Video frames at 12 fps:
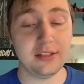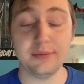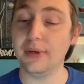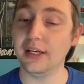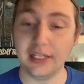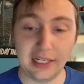
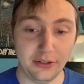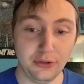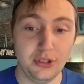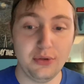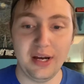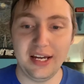depending on who
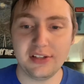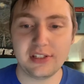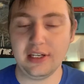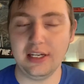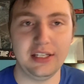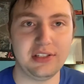you ask,
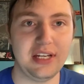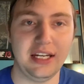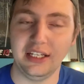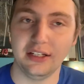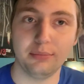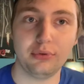as
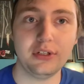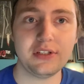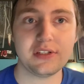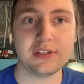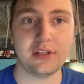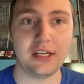Diana Prince
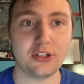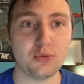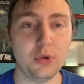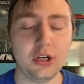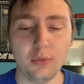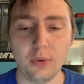slash
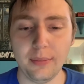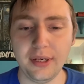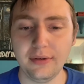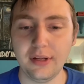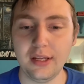Wonder Woman,